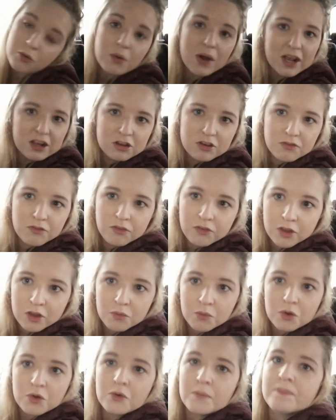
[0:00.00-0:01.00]
question for
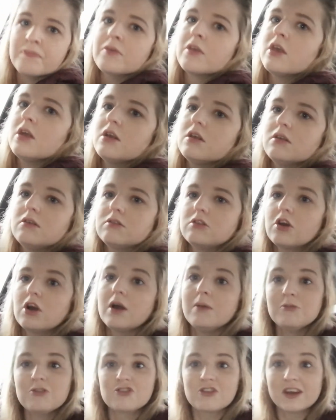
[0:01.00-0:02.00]
you all. Sorry, I'm
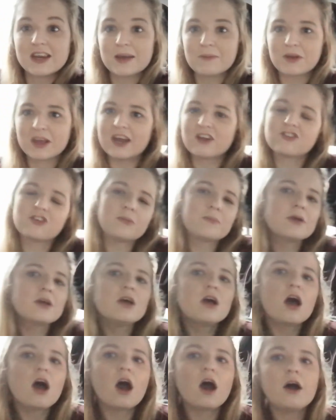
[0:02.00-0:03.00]
just trying to get my ketchup.
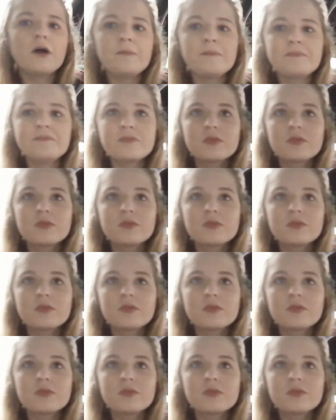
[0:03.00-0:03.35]
Um,